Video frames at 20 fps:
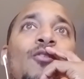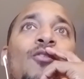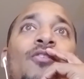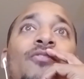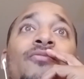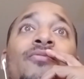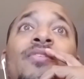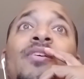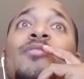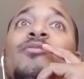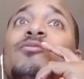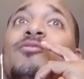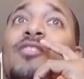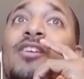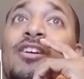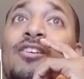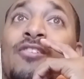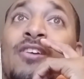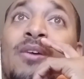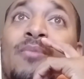or fifth
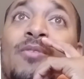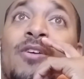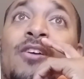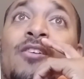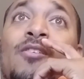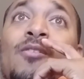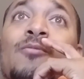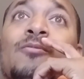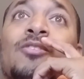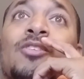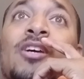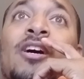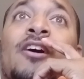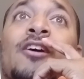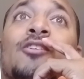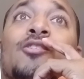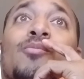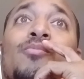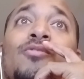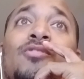great grandparent who was
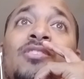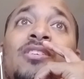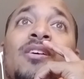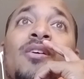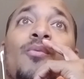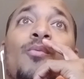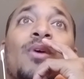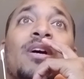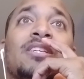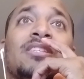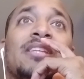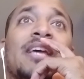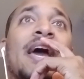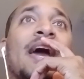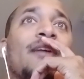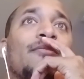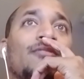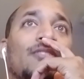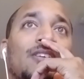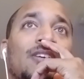100% West
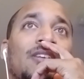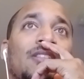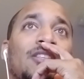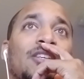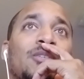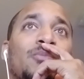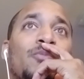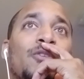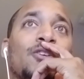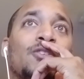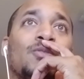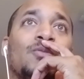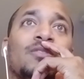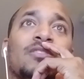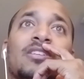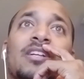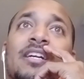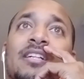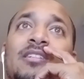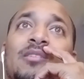African. This person
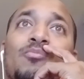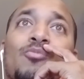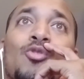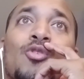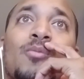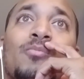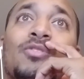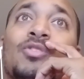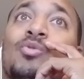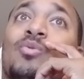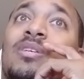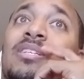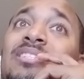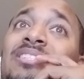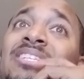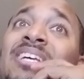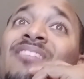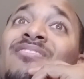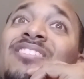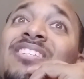was likely born between
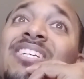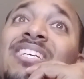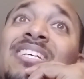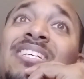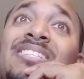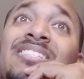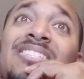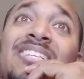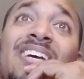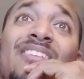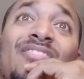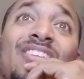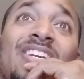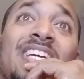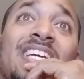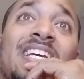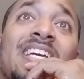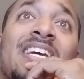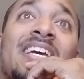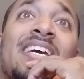1770
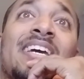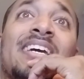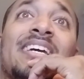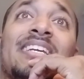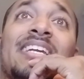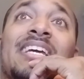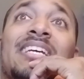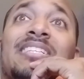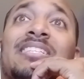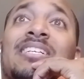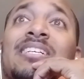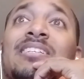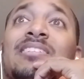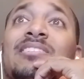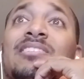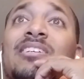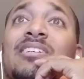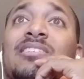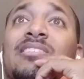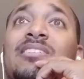and
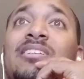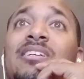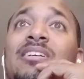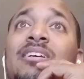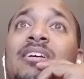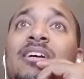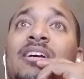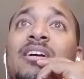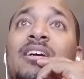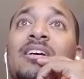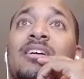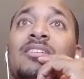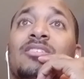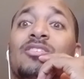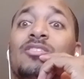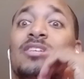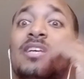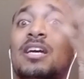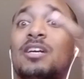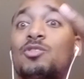1860.
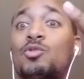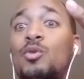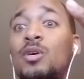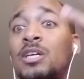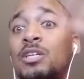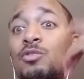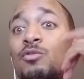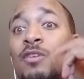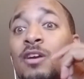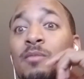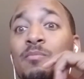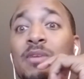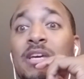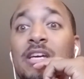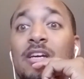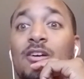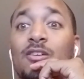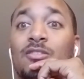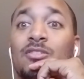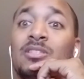So yeah,
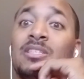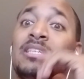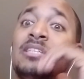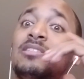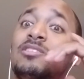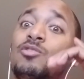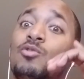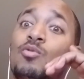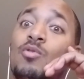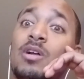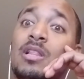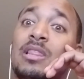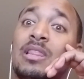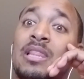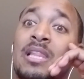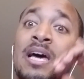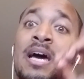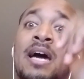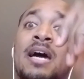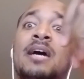23andMe goes into a
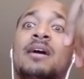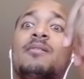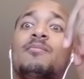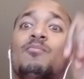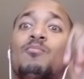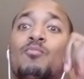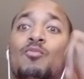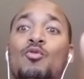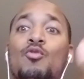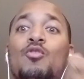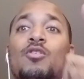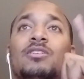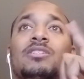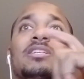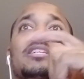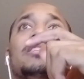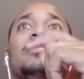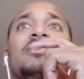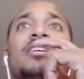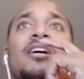lot more
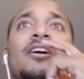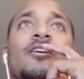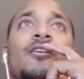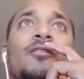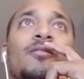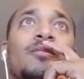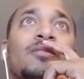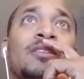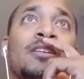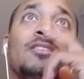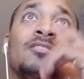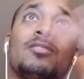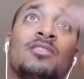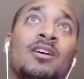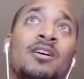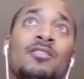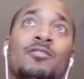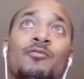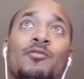detail. There's other